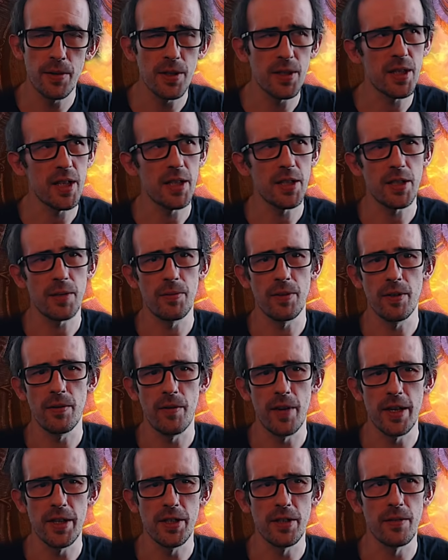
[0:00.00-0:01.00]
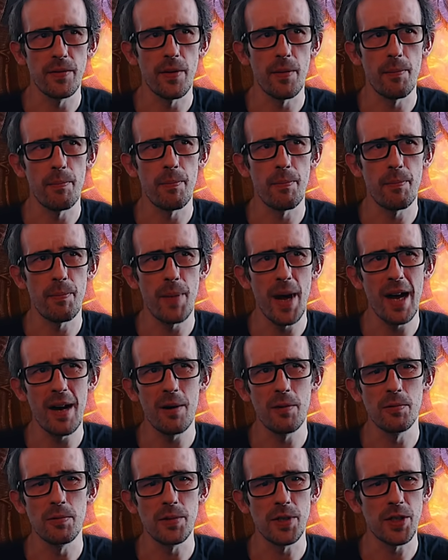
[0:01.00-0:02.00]
I think it's somewhere in the region of
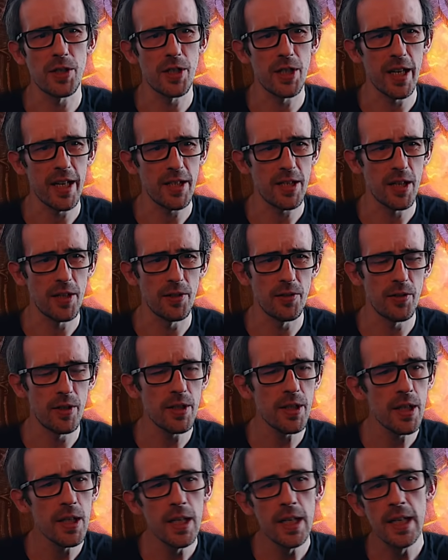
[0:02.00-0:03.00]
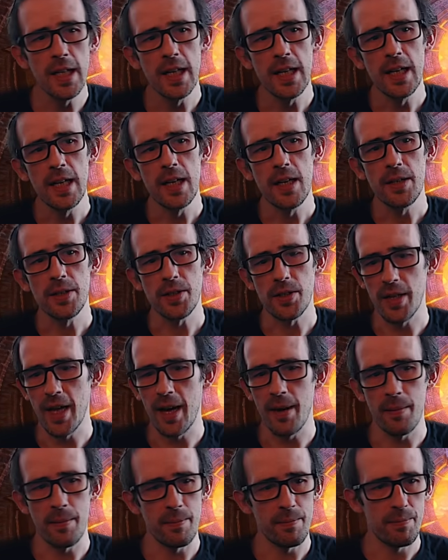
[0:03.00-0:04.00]
about 600, so
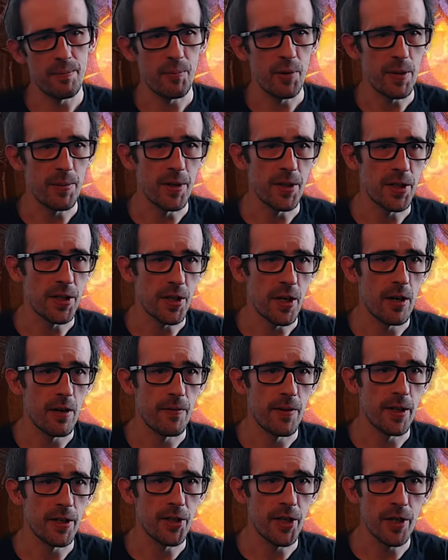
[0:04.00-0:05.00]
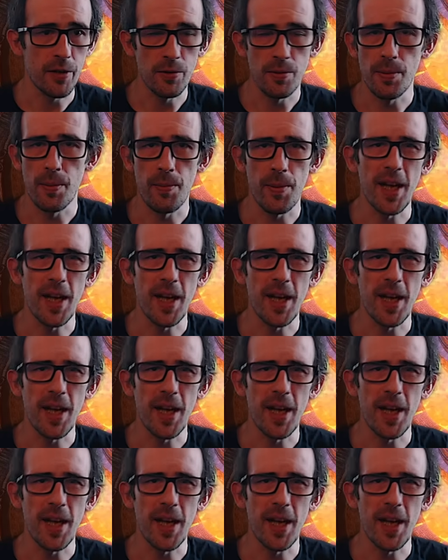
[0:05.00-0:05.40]
that pretty much is half our shield.